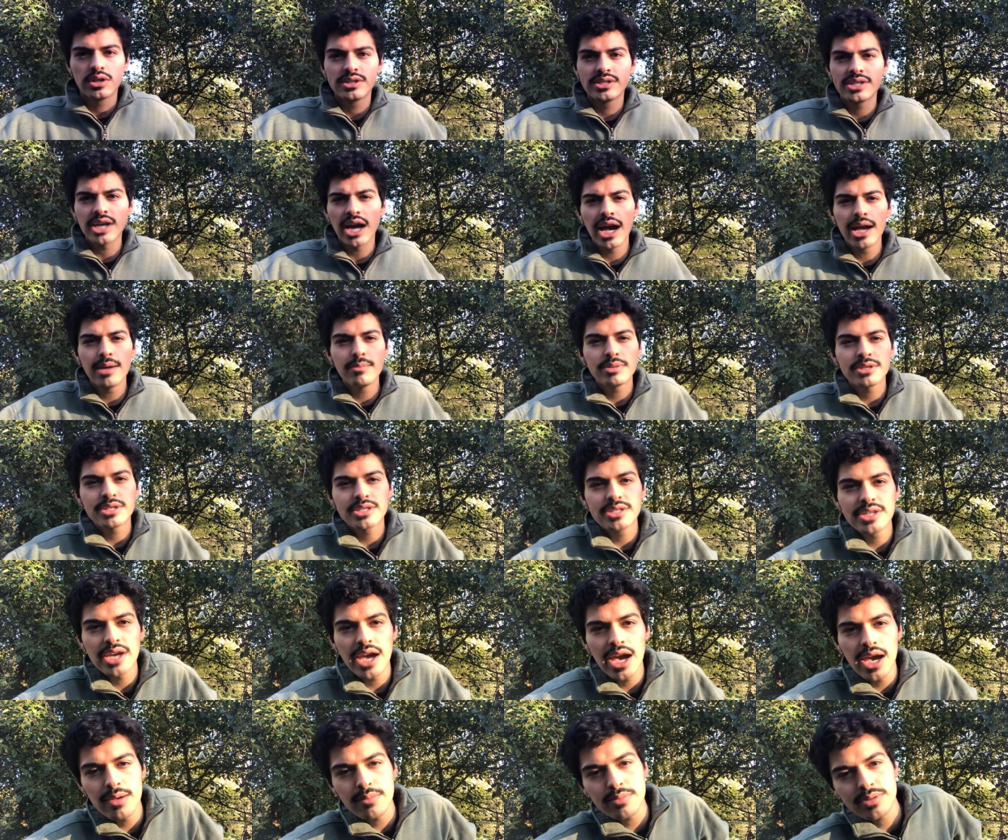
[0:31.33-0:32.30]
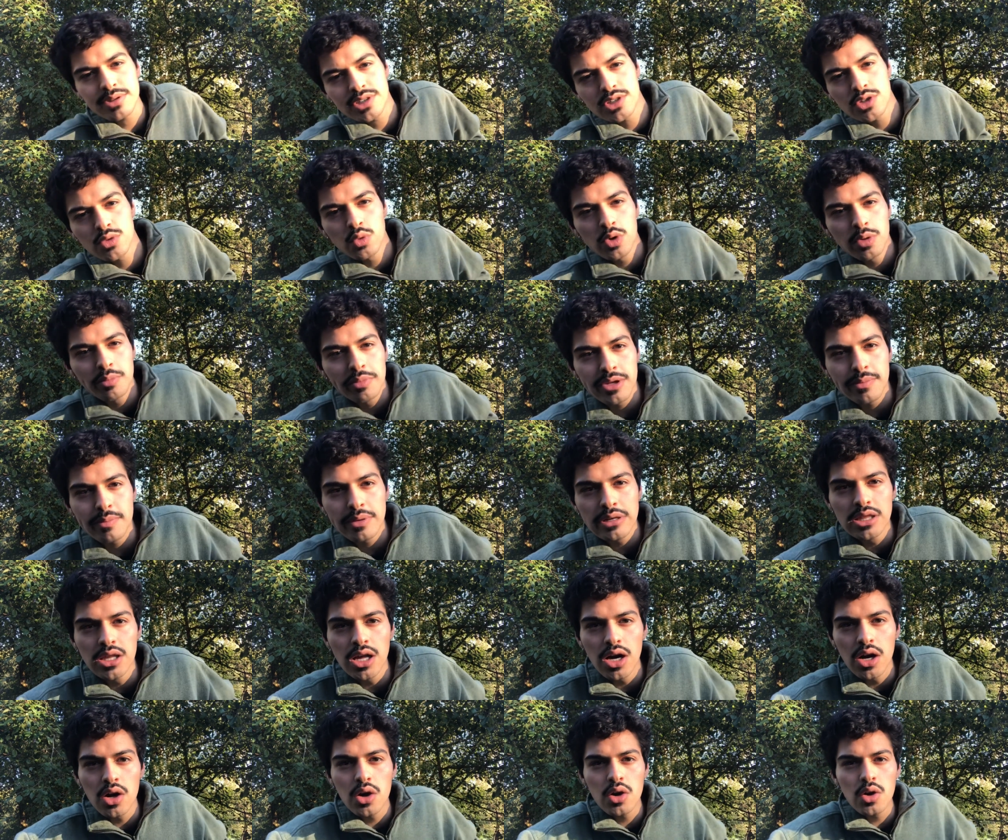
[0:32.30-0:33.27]
timestamps will be
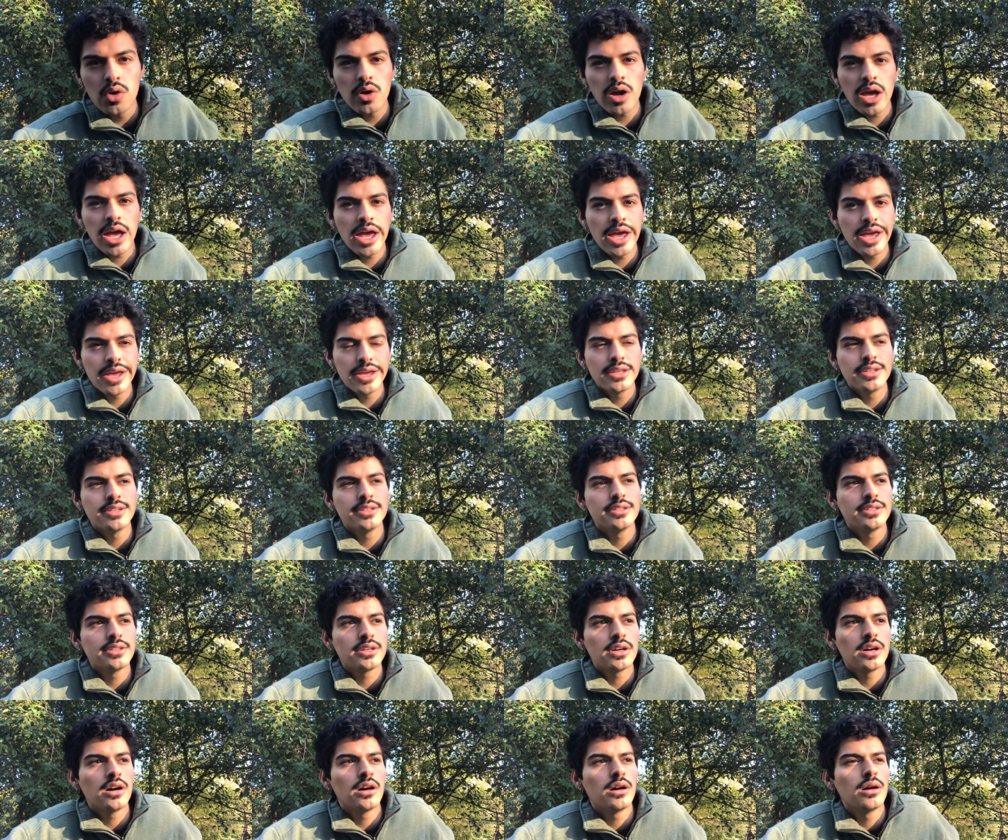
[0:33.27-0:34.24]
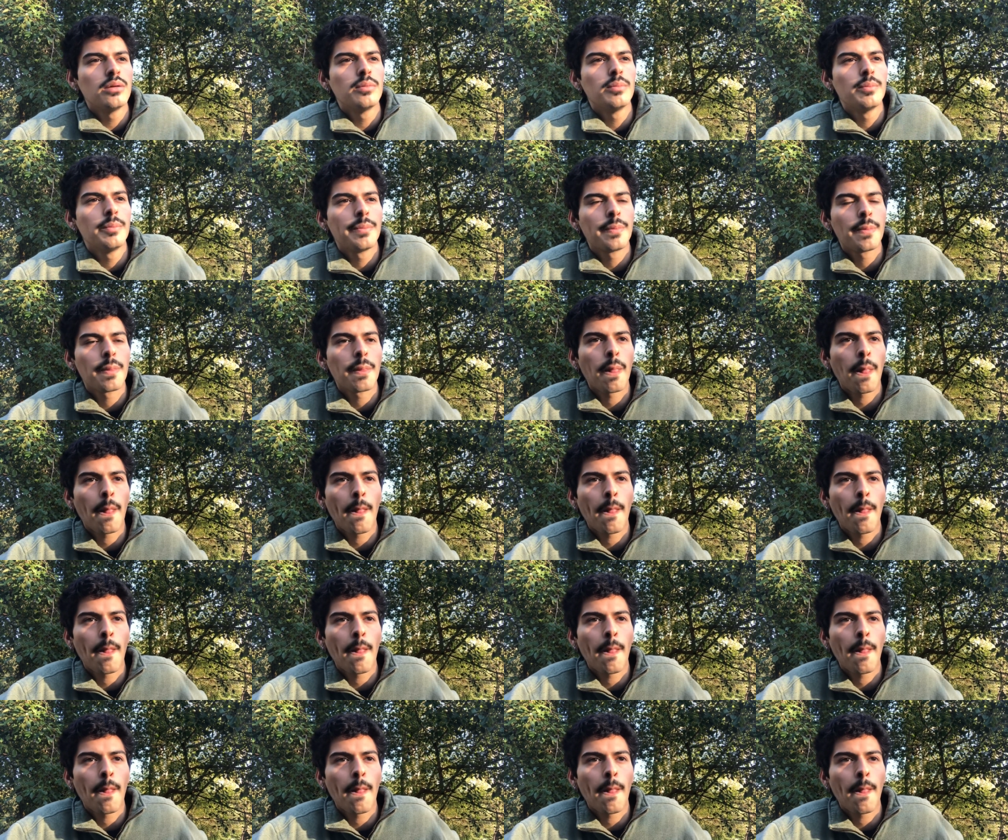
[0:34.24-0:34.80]
below and um,